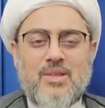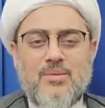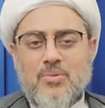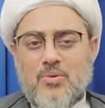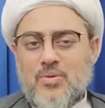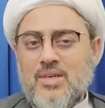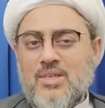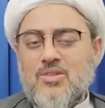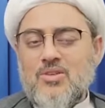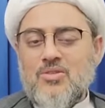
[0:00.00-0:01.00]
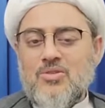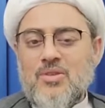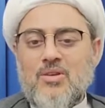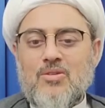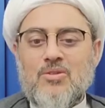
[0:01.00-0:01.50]
The poorest also,
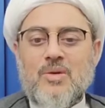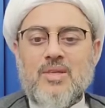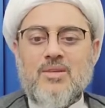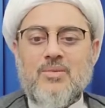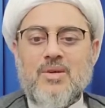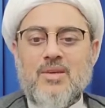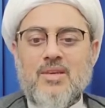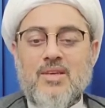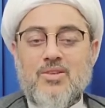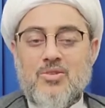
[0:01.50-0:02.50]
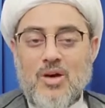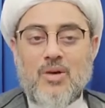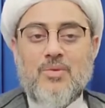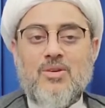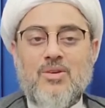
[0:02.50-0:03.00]
they also went away. So
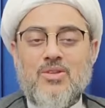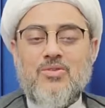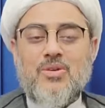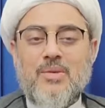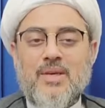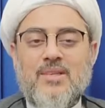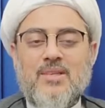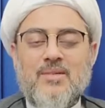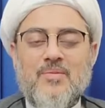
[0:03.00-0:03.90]
are we going to remain?